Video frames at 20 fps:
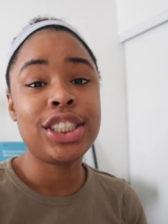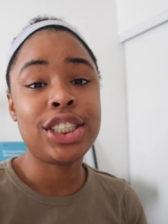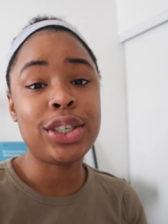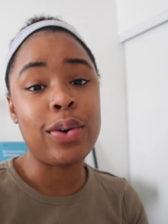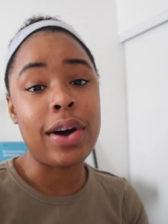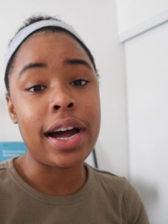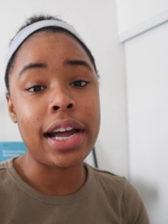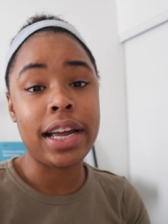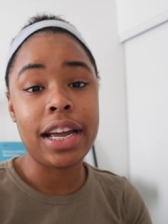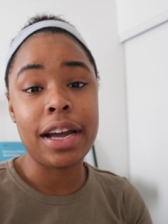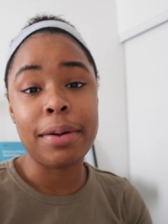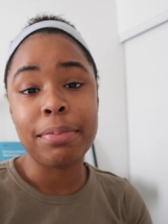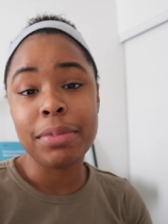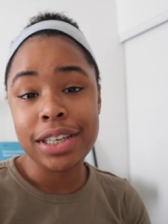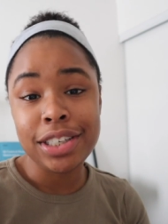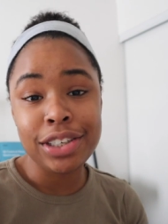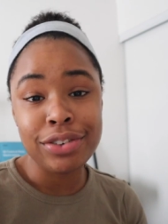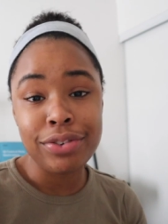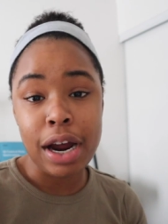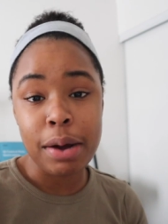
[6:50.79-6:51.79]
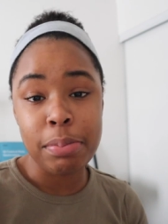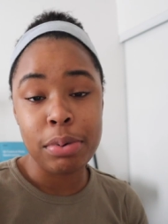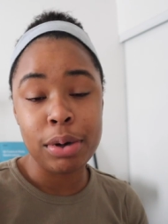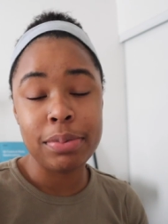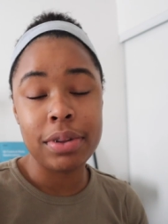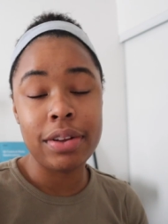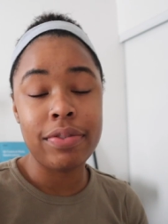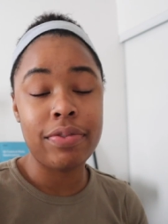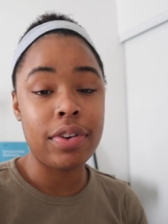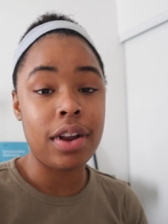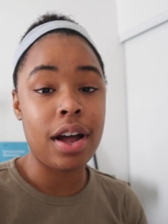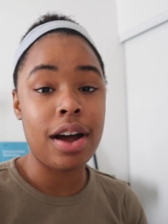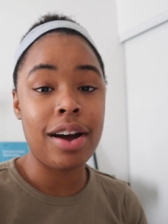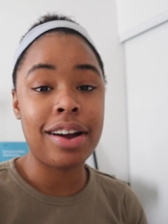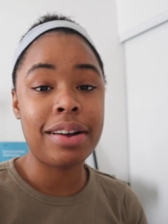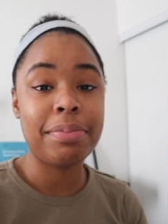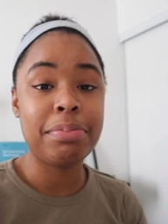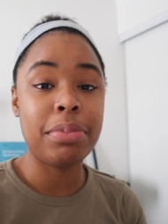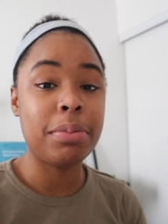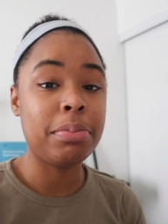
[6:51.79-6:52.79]
So I am going to wrap up the
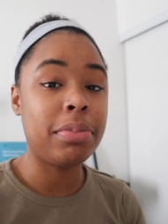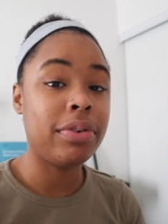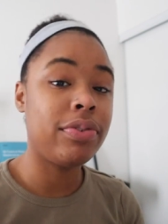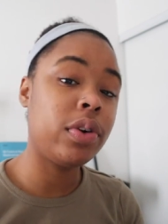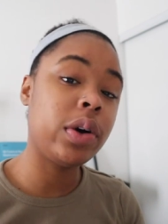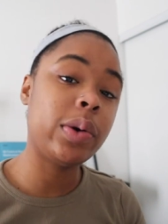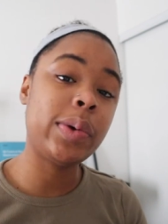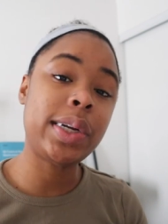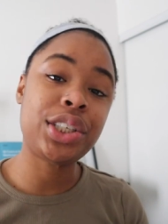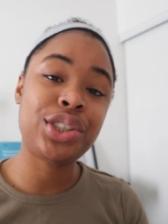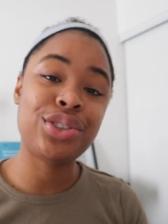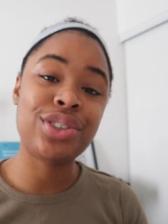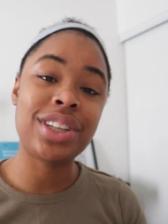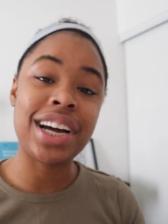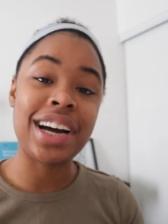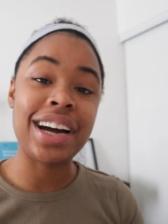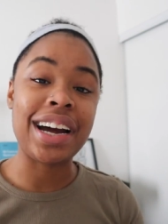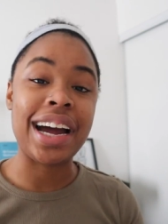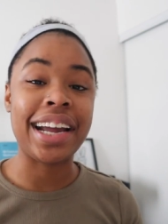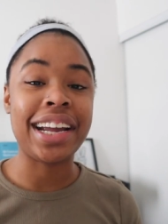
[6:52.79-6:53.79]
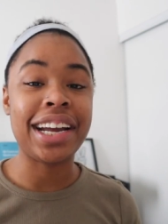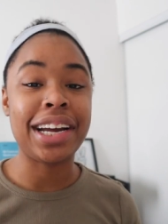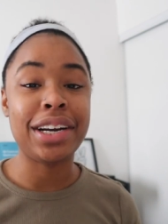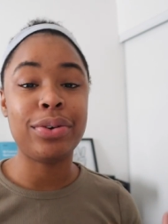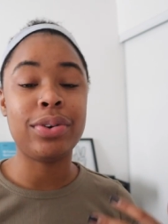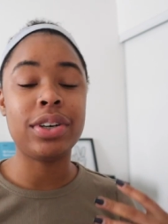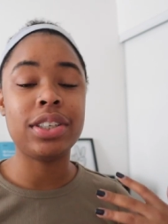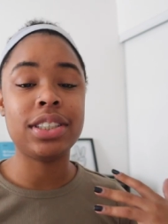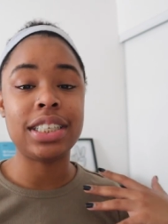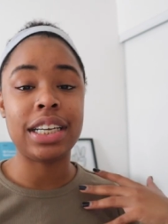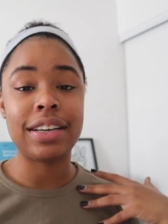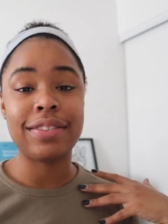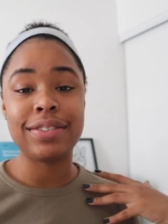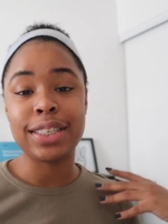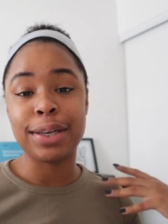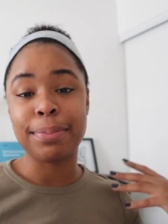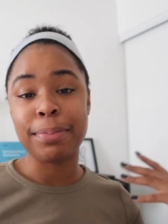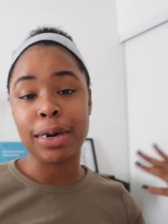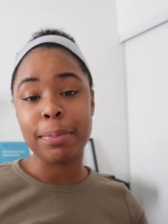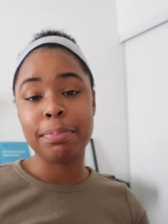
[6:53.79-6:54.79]
vlog. But before we do that, I kind of want to give
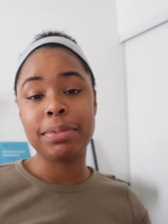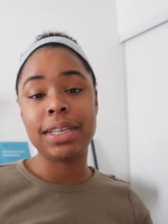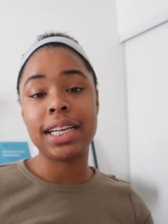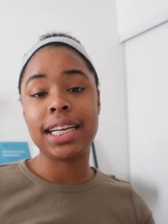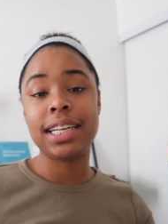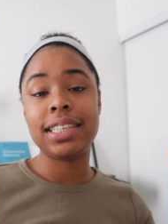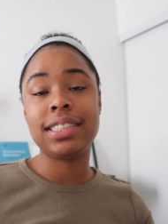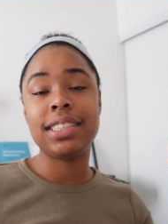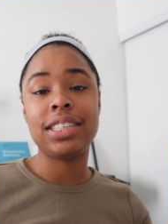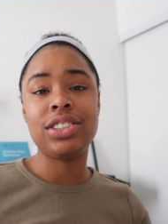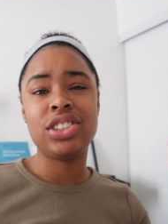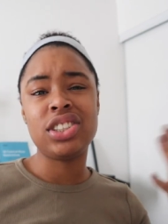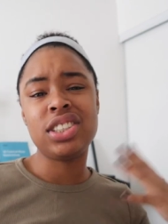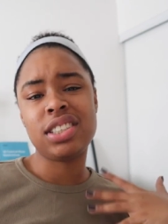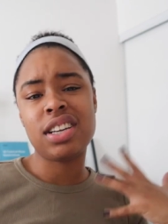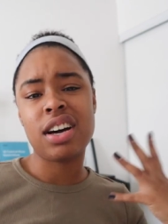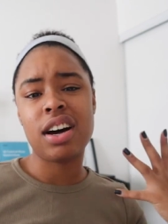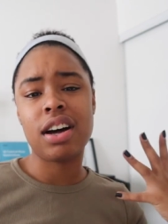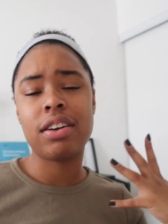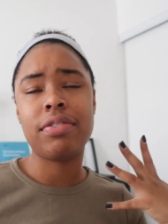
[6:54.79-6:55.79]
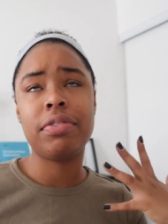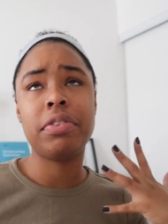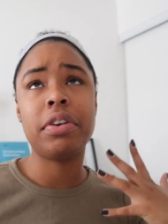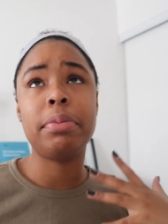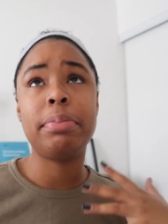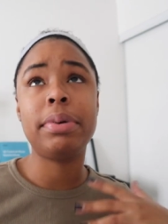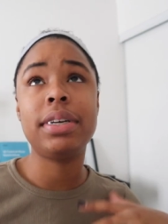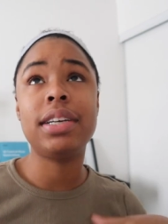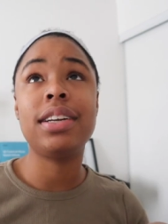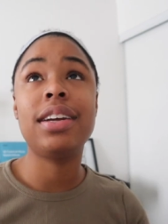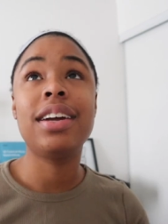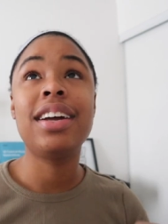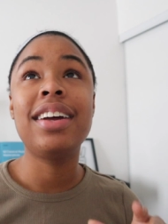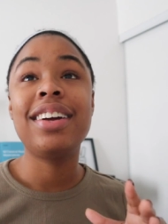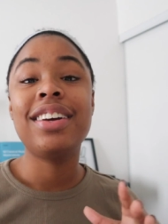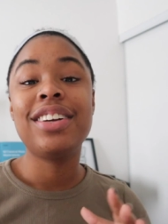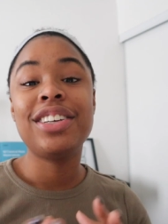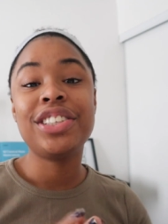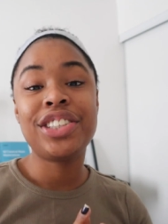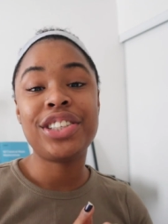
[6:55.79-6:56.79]
some updates and just talk for a bit.
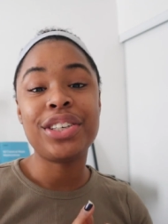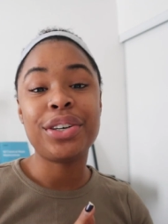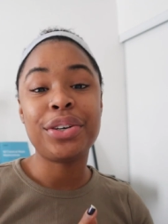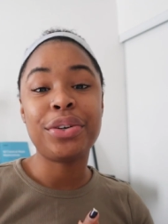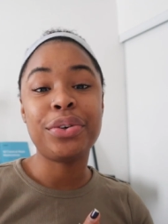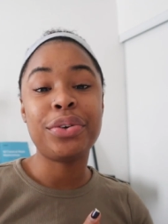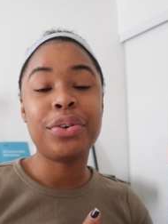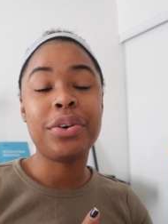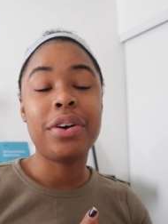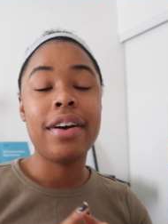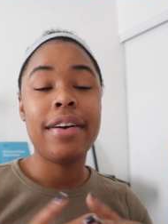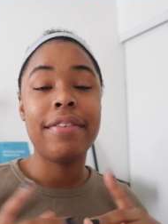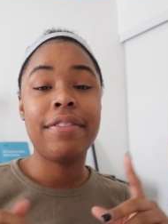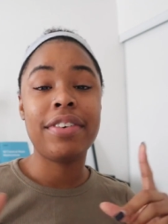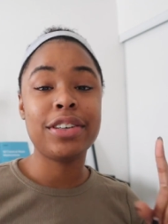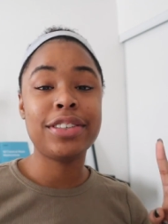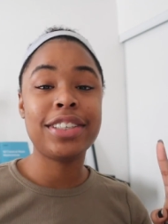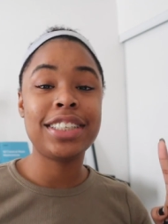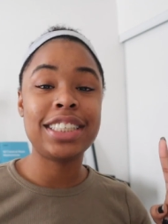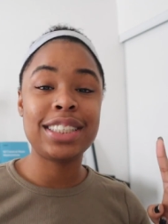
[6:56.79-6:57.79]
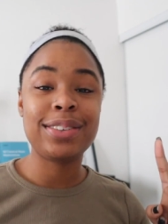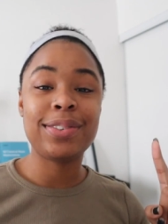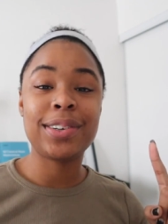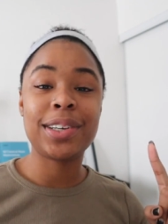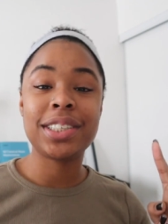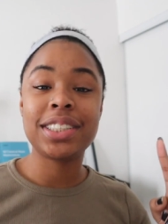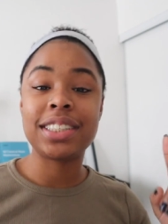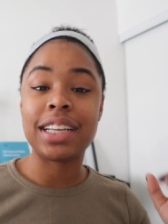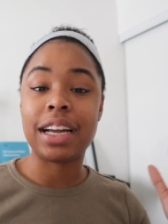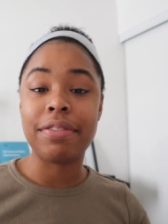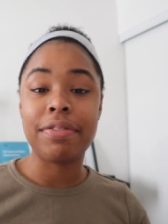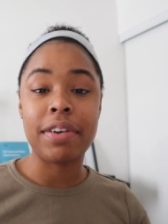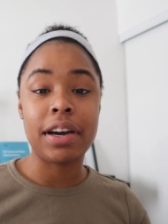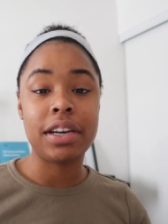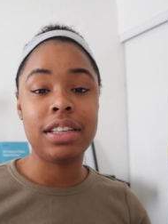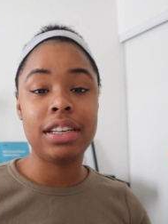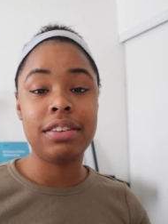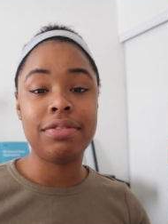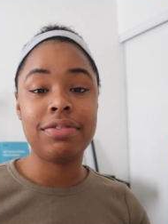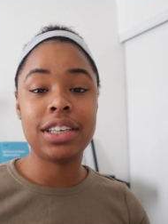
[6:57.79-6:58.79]
So first things first, I
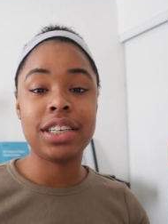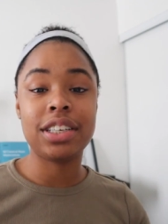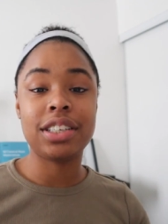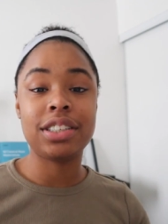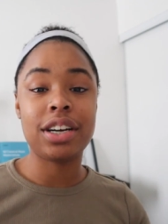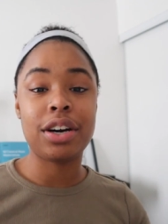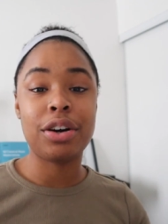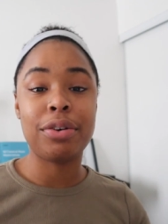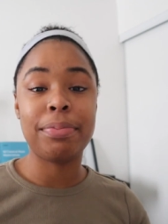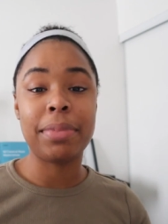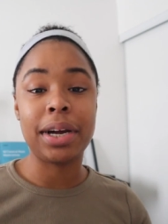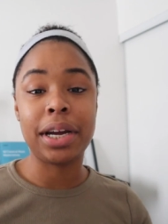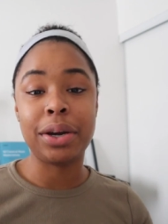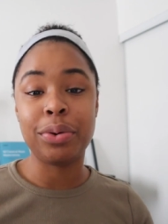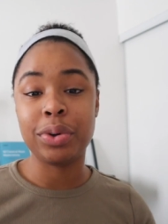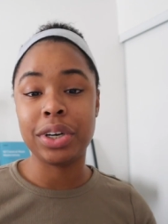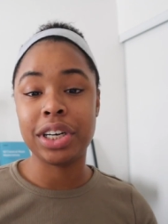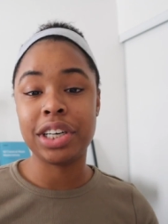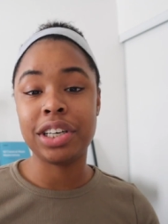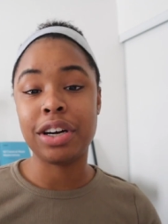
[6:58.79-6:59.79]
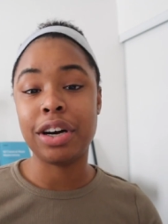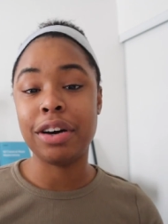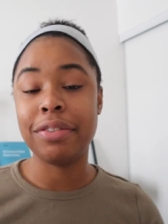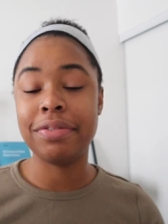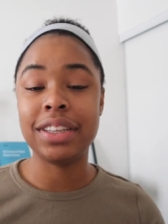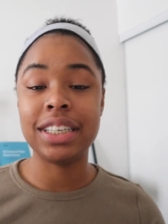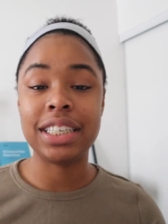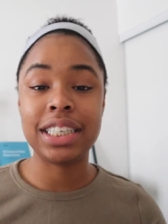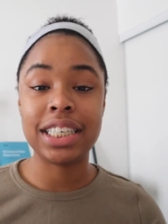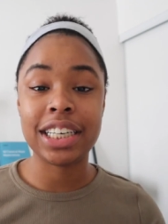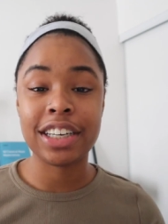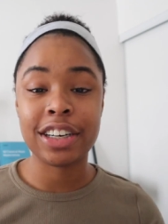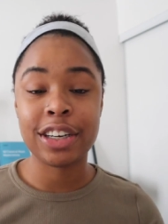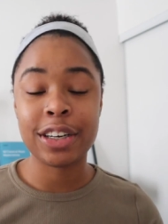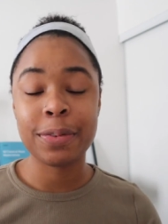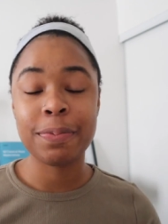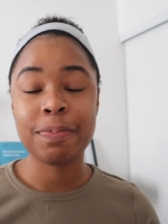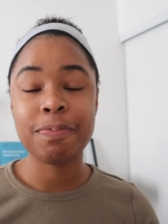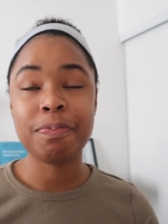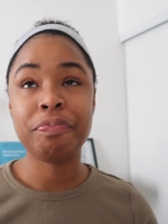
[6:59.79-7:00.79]
finally figured out my word of the
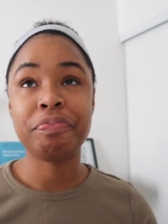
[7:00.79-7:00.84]
year.